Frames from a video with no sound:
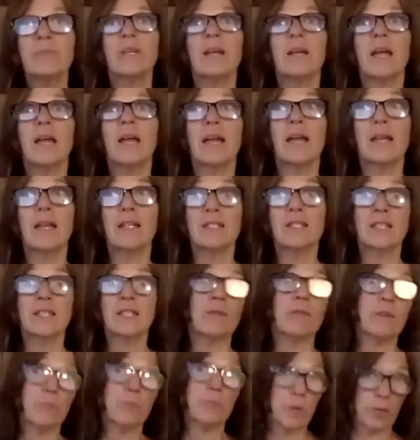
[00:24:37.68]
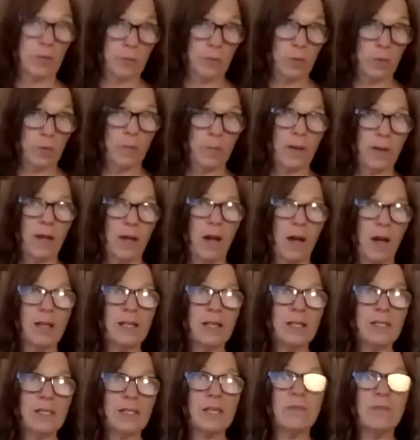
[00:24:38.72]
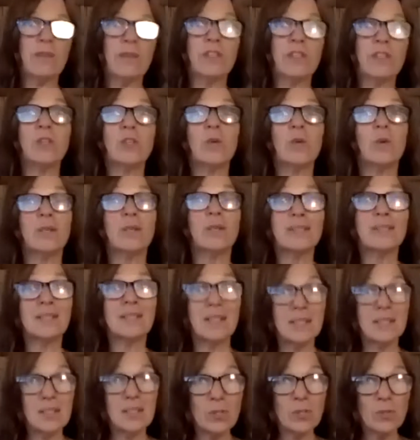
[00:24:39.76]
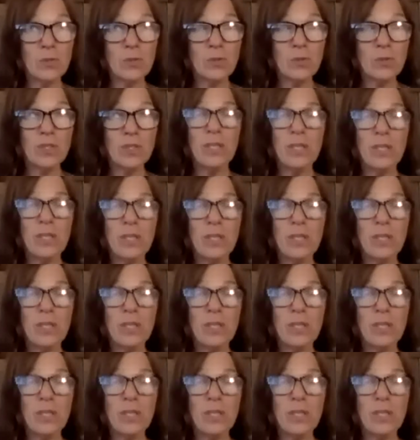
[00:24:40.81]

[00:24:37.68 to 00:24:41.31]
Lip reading: and it's giving pre and probiotics. And then you go on Gut Soothe,